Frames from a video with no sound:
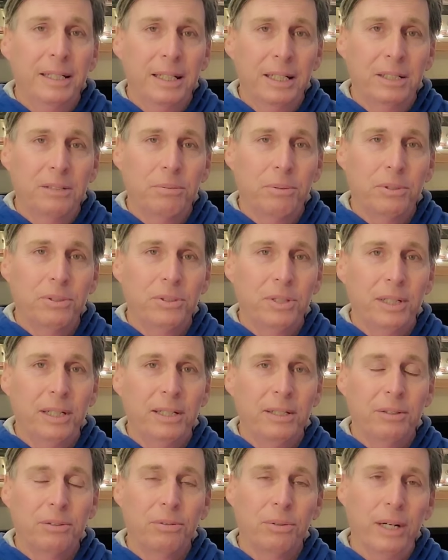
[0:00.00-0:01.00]
This was an
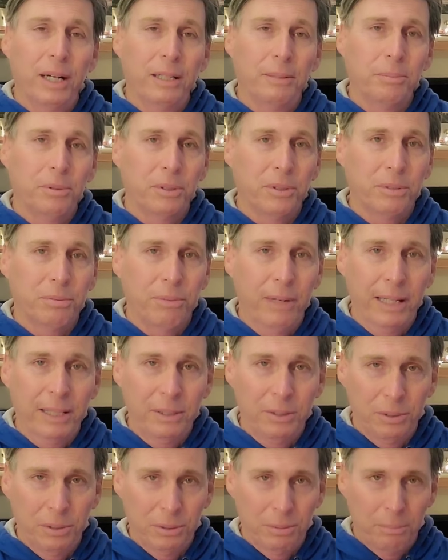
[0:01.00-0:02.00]
incredible
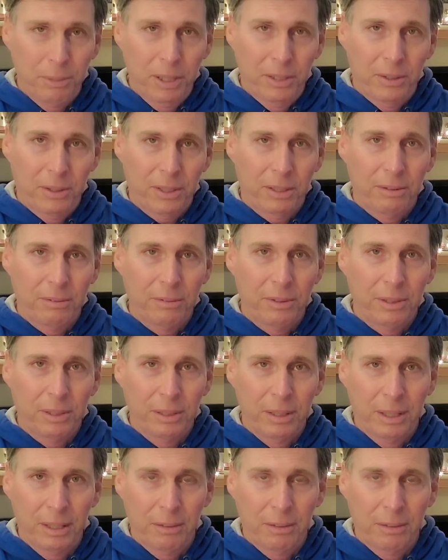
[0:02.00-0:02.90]
threat to American